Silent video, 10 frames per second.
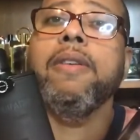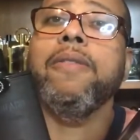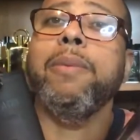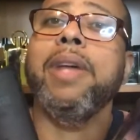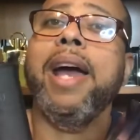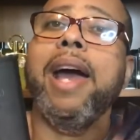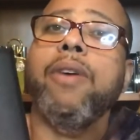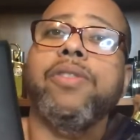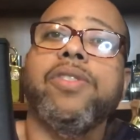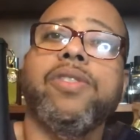From the
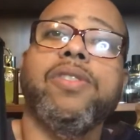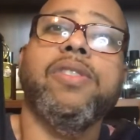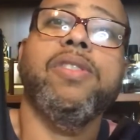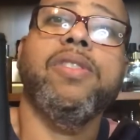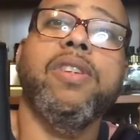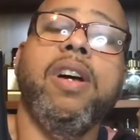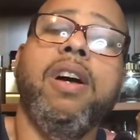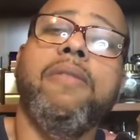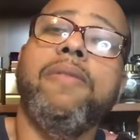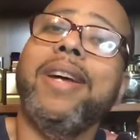house of